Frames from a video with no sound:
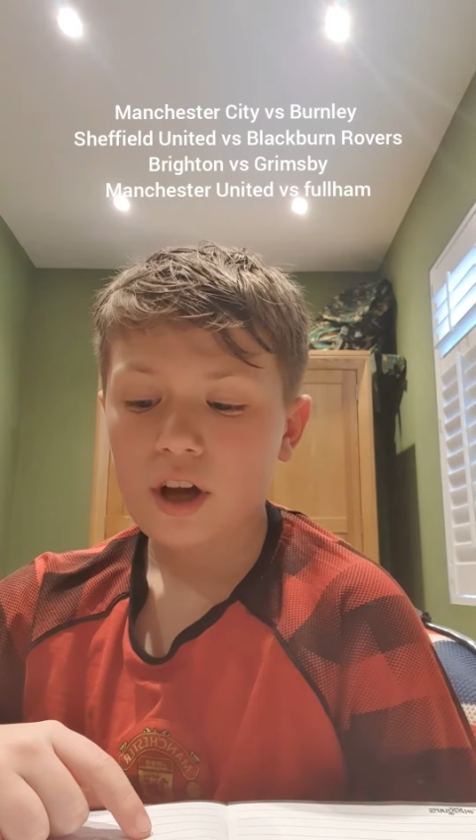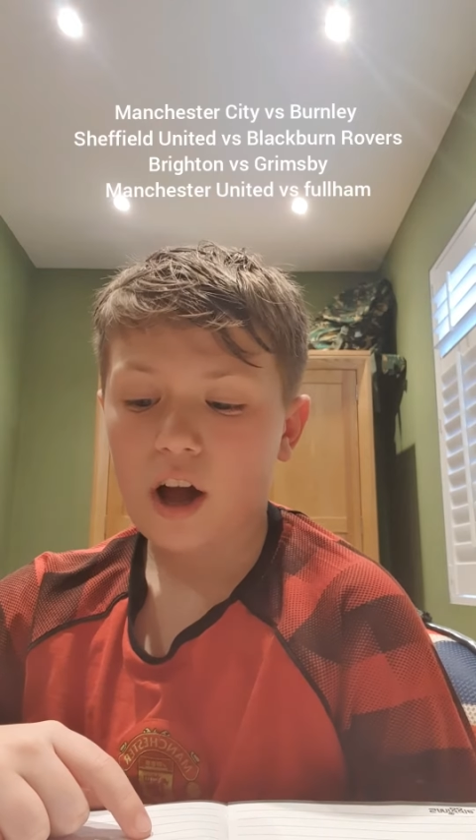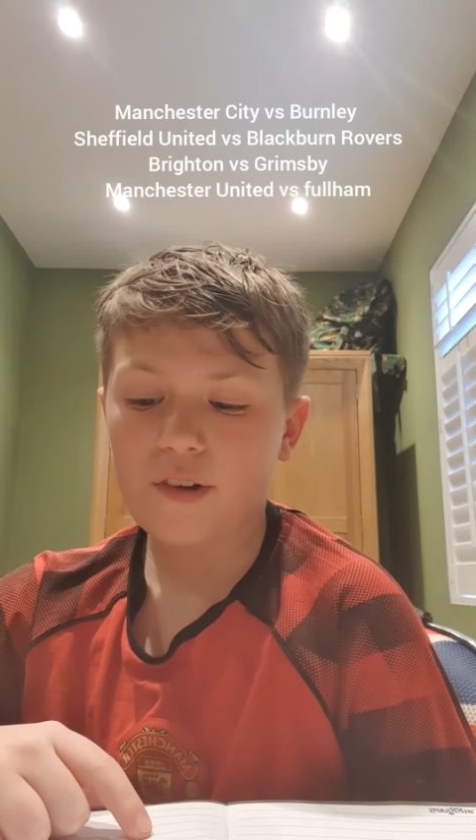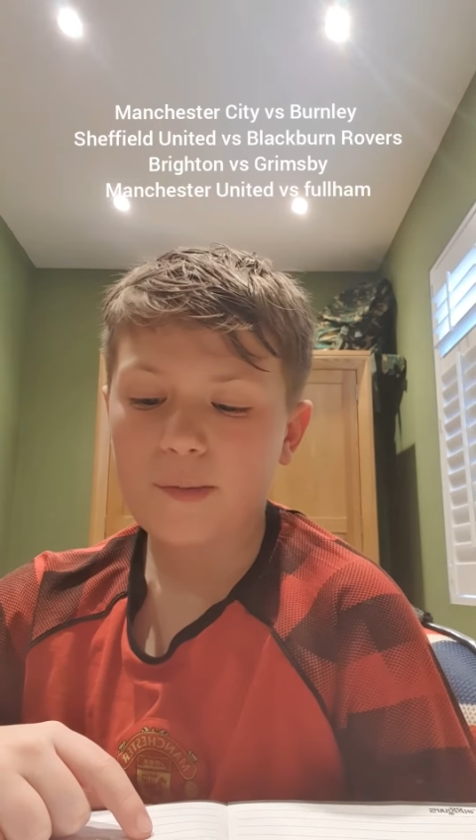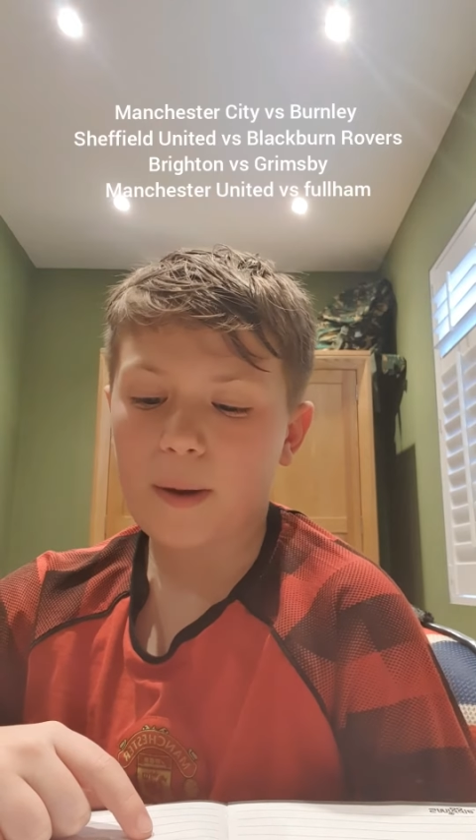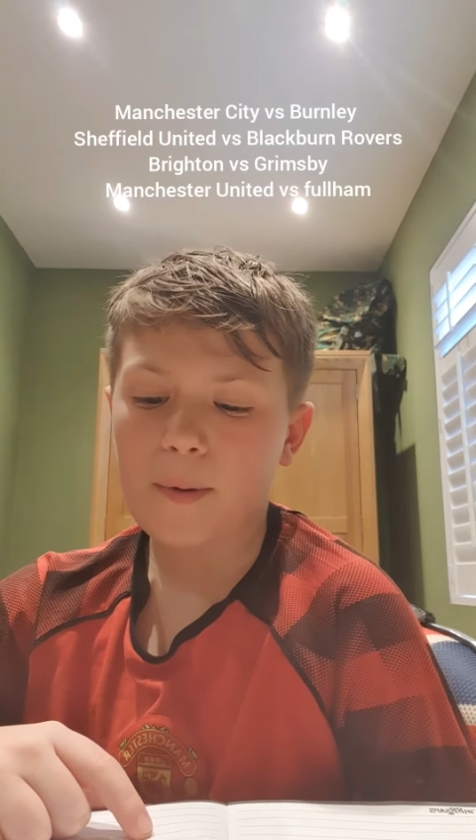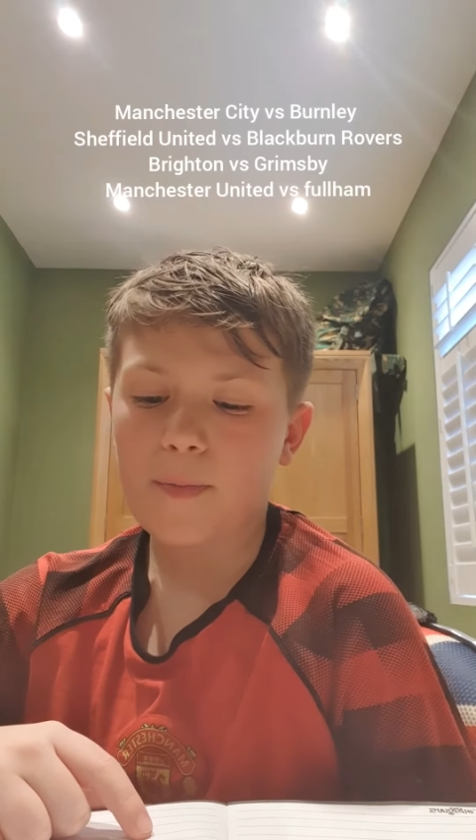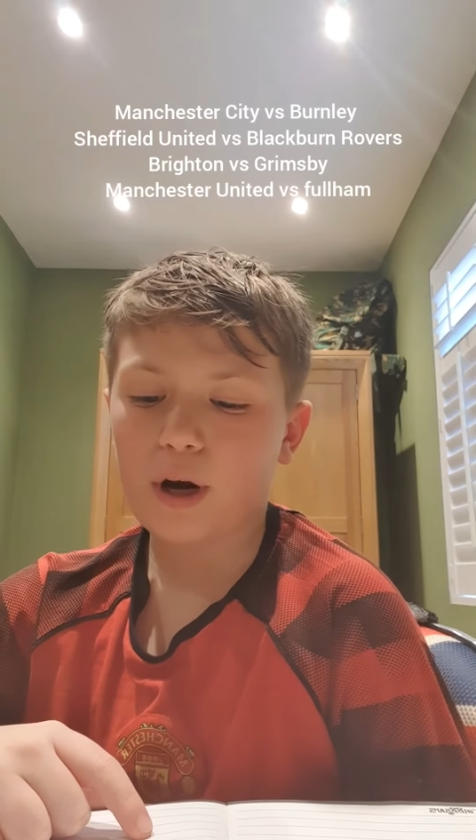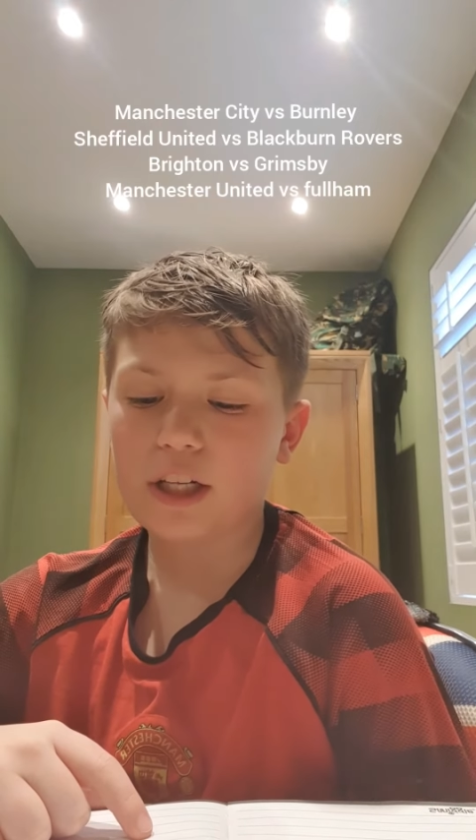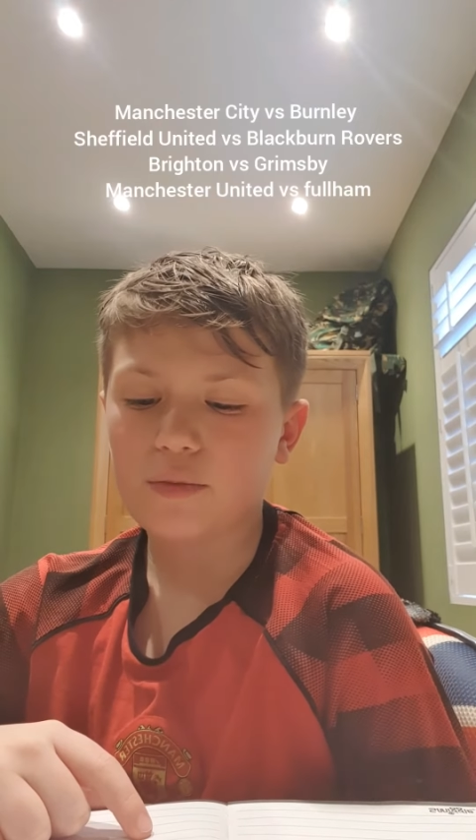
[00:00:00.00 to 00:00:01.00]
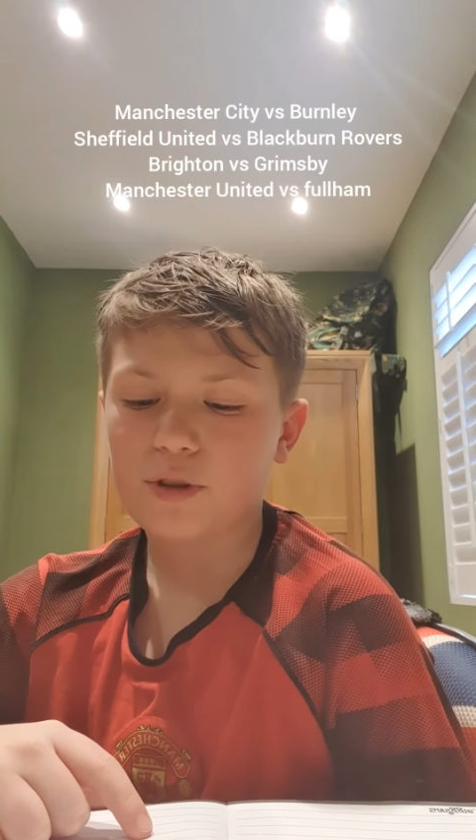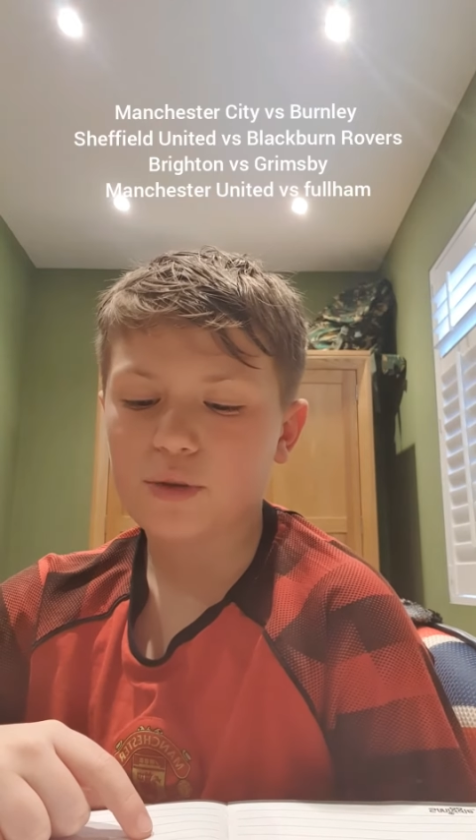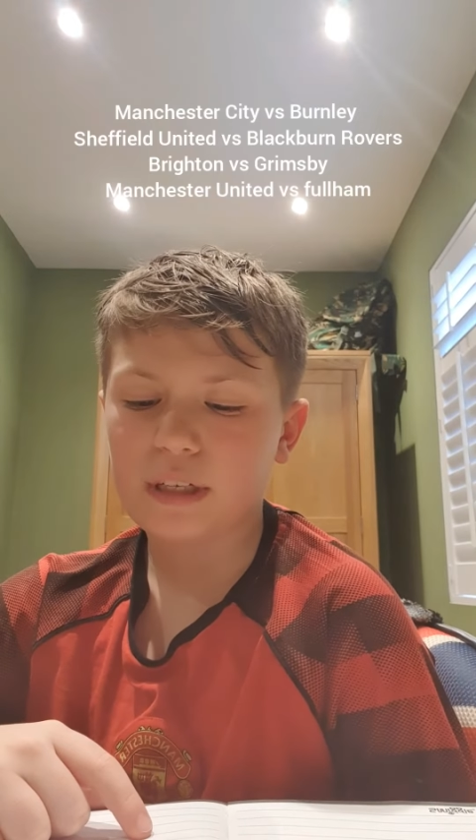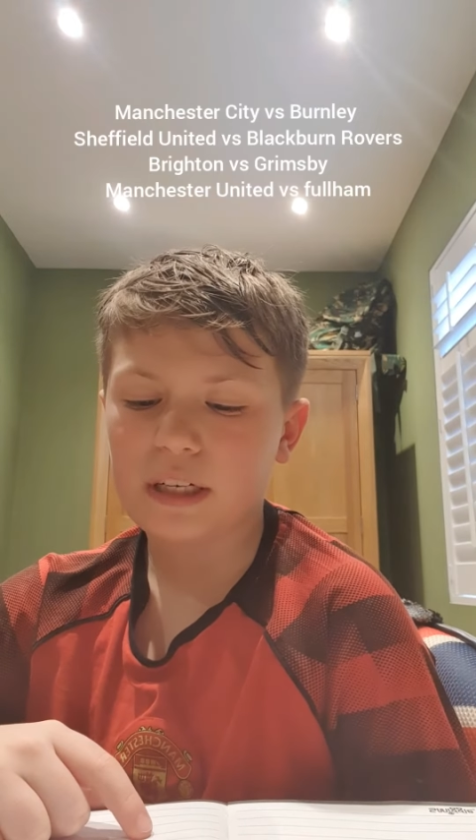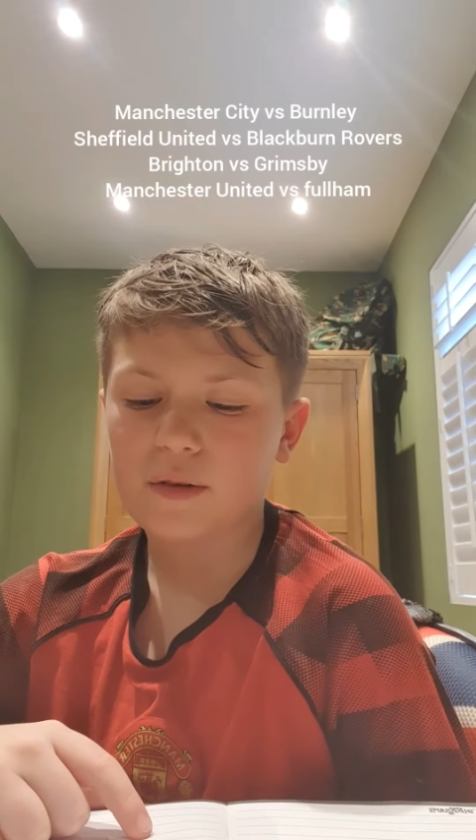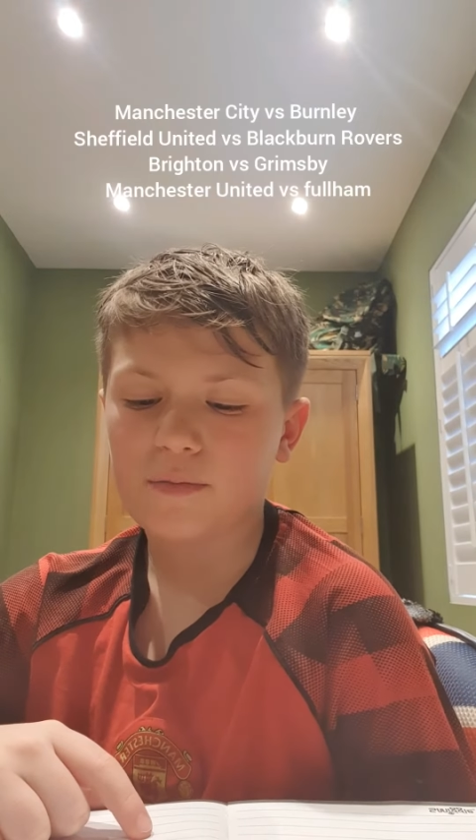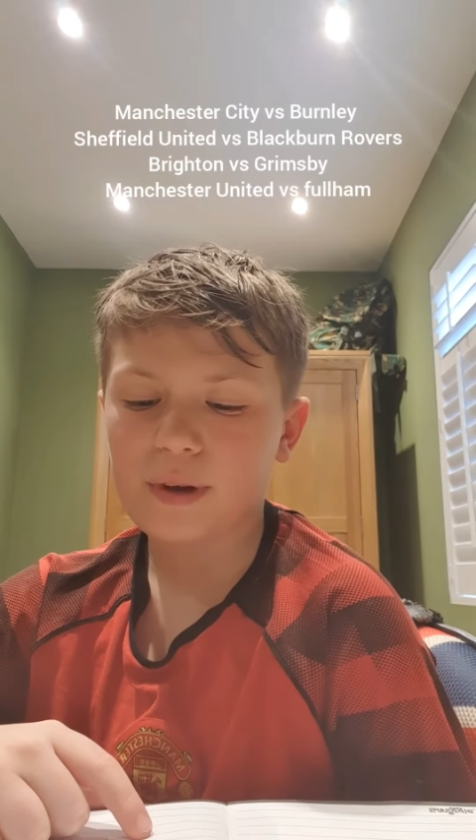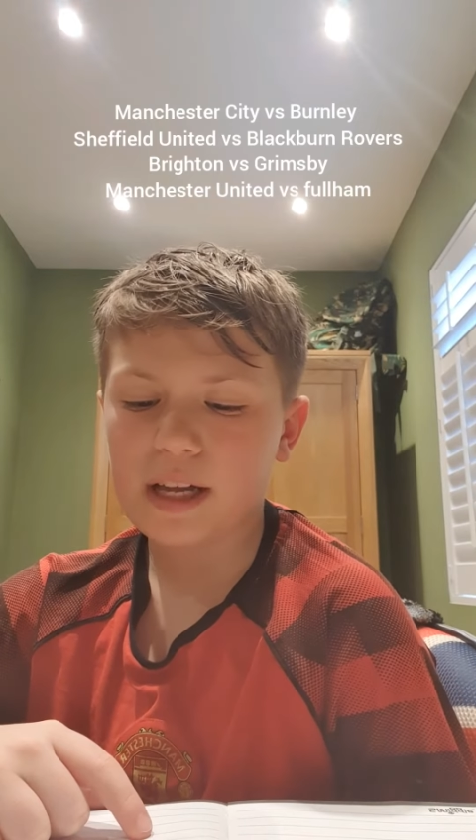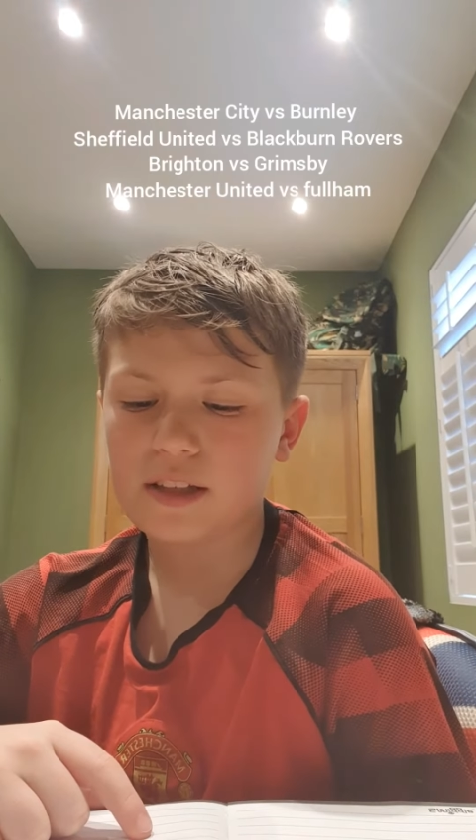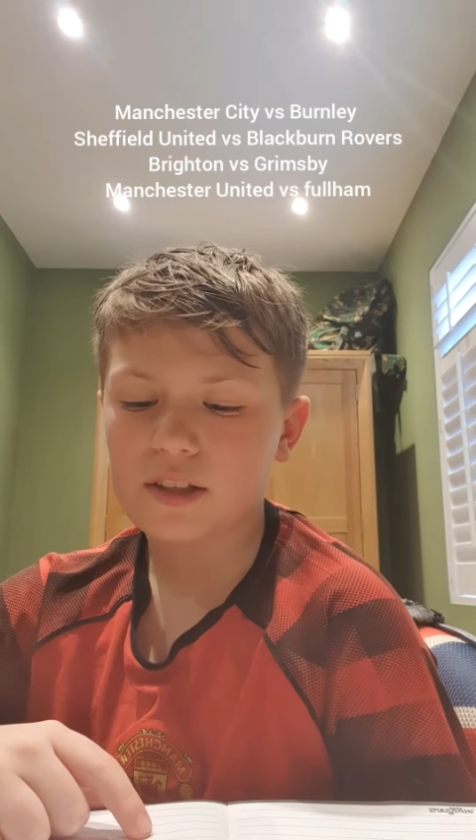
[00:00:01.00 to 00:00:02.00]
I mean, maybe Brighton would win it on
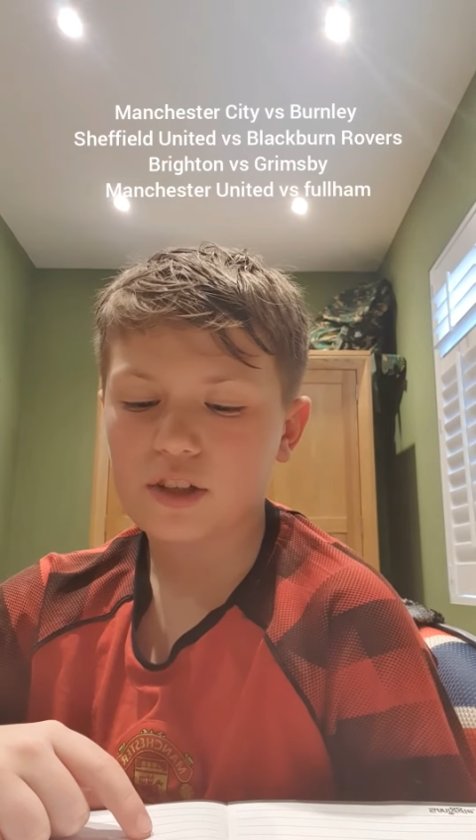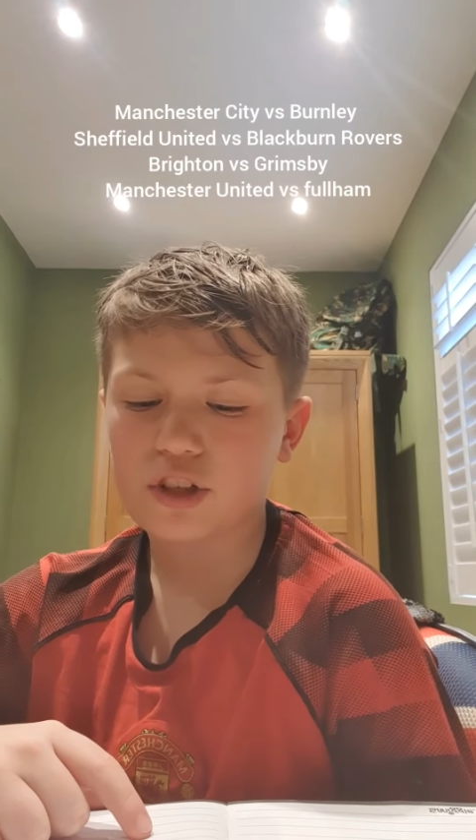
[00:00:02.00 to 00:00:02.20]
pens and